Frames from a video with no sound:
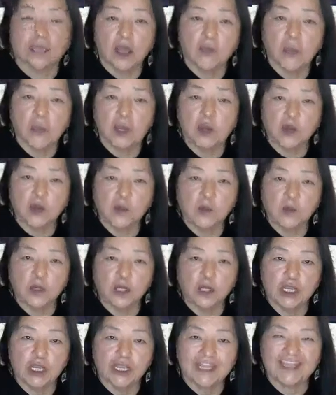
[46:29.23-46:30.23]
on my
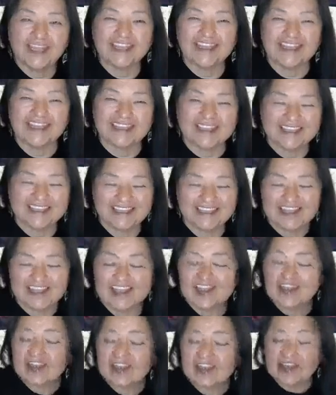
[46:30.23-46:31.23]
notebook
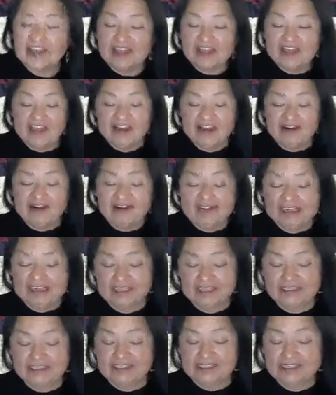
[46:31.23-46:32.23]
there
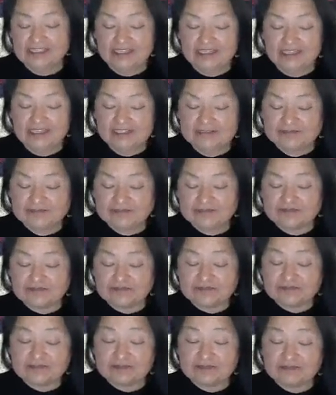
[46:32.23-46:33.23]
is
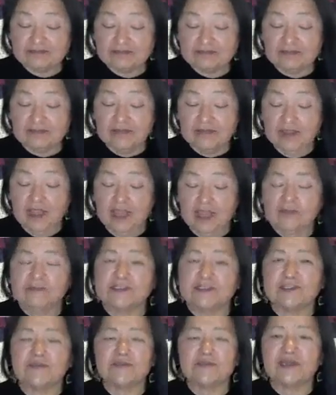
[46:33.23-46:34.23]

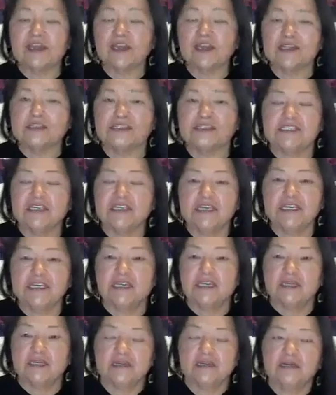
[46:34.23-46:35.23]
something I
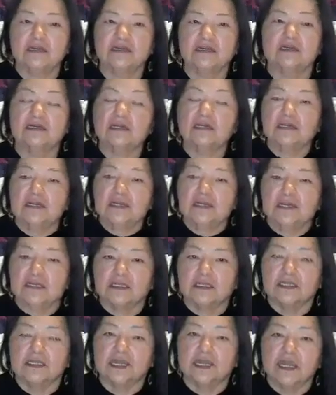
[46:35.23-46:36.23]
seen
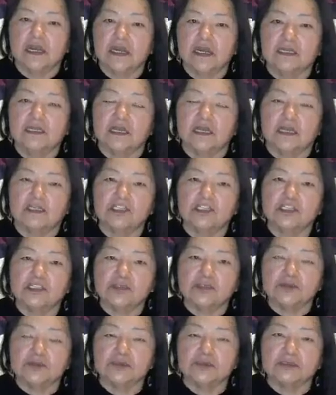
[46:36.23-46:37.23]
that
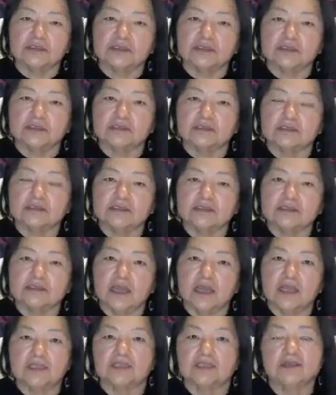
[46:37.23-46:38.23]

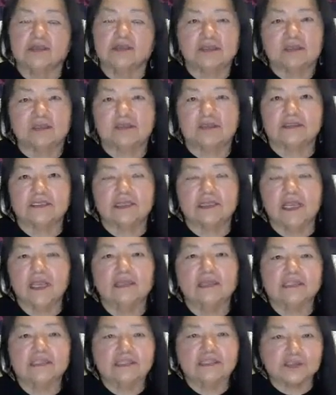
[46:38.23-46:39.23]
I
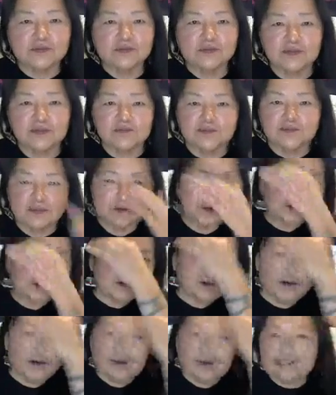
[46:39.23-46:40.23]
today, this is what
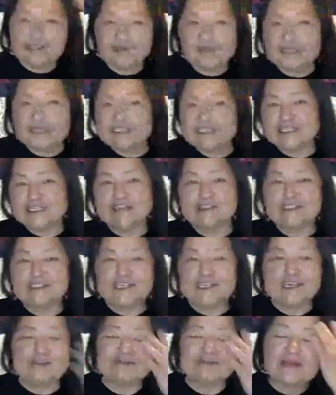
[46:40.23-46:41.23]
floated across my ticker
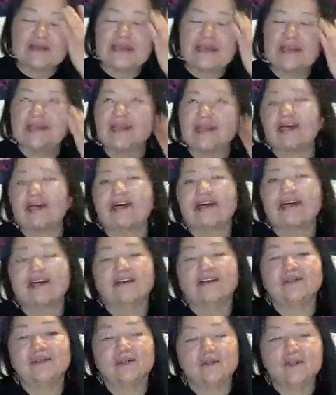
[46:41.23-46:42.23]
tape,
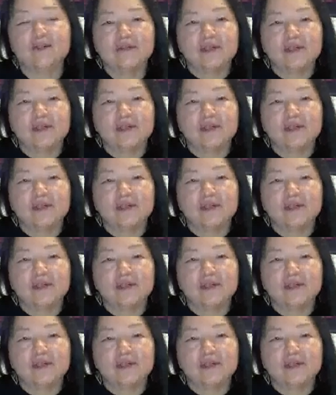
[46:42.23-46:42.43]
um,